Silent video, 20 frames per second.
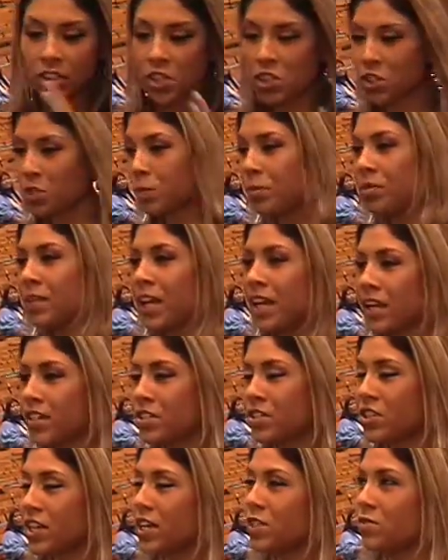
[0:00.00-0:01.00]
does your
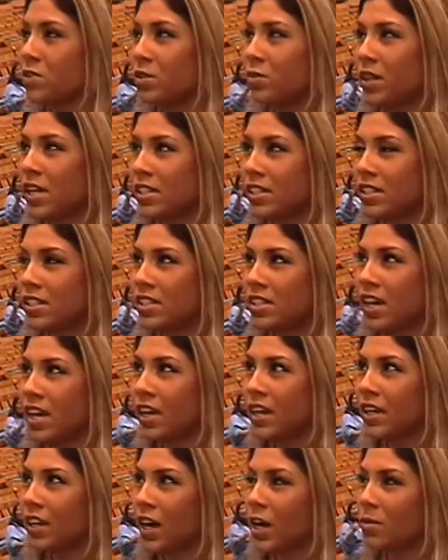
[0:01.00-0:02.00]
plans change for the rest of the
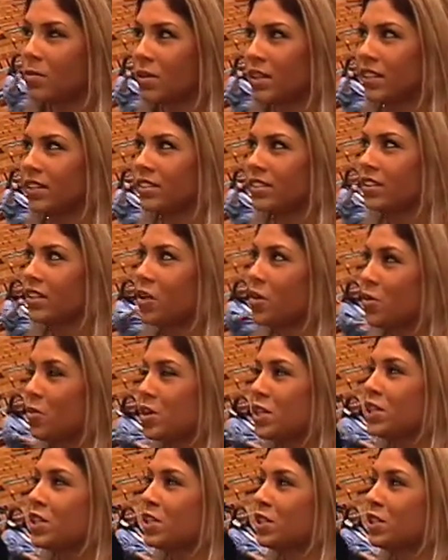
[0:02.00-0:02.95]
day? I mean, what are you